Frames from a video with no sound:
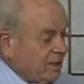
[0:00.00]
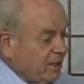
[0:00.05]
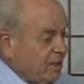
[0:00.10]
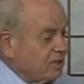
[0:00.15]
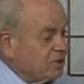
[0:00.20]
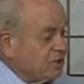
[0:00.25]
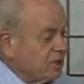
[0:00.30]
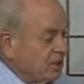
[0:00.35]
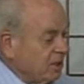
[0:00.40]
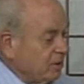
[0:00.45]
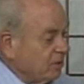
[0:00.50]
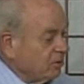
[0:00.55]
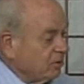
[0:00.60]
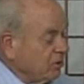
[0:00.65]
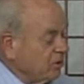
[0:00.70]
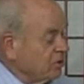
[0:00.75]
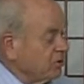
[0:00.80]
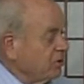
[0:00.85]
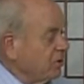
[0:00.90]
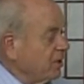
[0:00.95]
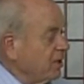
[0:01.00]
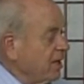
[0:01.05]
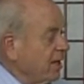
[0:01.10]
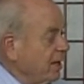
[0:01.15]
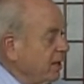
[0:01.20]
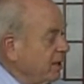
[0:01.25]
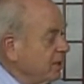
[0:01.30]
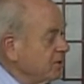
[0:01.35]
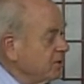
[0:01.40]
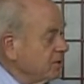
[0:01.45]
then I'll sit down with those 3
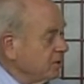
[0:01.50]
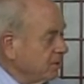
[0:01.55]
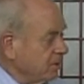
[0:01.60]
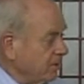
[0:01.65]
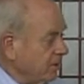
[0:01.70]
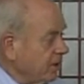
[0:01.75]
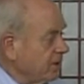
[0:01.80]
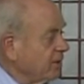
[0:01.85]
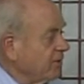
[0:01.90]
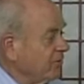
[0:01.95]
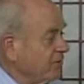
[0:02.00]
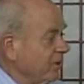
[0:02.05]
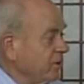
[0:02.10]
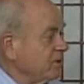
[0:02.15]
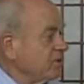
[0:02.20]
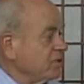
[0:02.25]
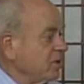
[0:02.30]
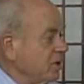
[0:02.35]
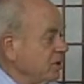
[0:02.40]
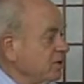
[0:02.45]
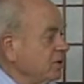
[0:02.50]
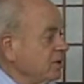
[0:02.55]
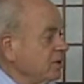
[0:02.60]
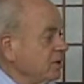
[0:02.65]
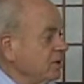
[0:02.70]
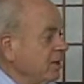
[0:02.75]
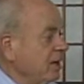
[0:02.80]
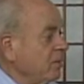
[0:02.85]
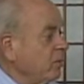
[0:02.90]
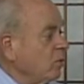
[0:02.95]
candidates and make the final selection
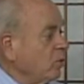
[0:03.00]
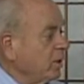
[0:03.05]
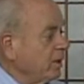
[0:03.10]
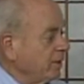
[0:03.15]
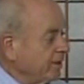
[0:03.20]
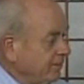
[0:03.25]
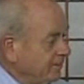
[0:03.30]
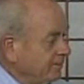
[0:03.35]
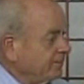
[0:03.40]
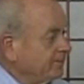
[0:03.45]
at that point.